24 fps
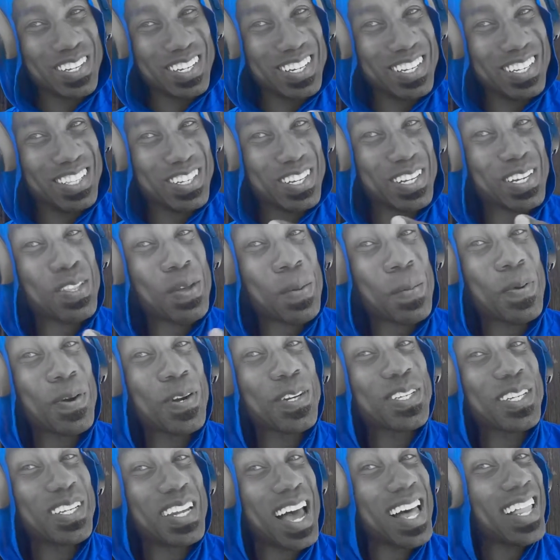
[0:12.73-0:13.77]
Look at their
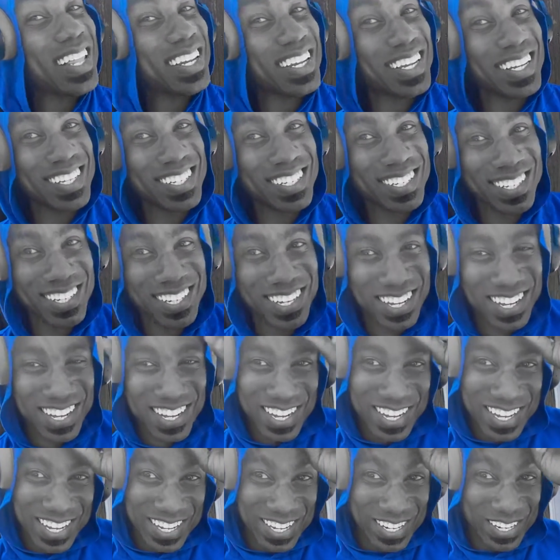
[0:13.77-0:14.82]
personalities.
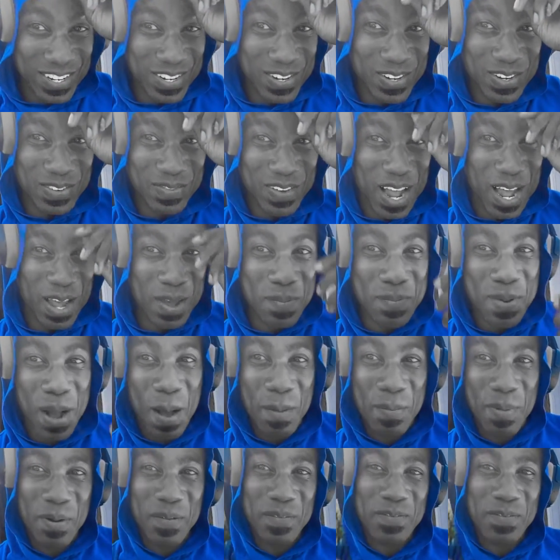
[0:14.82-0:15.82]
Dude, if I could pop up